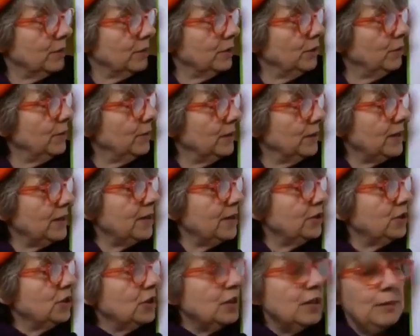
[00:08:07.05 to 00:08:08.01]
and you
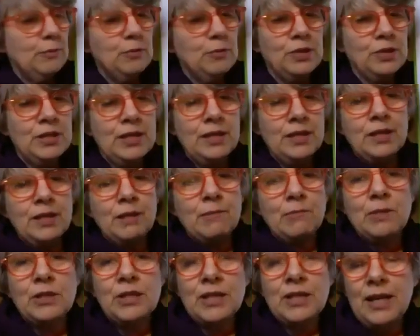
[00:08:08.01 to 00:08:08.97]
intentionally put in
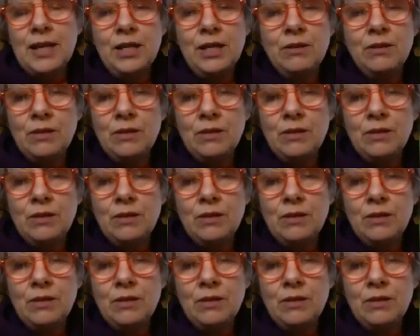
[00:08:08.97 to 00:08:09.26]
numbers that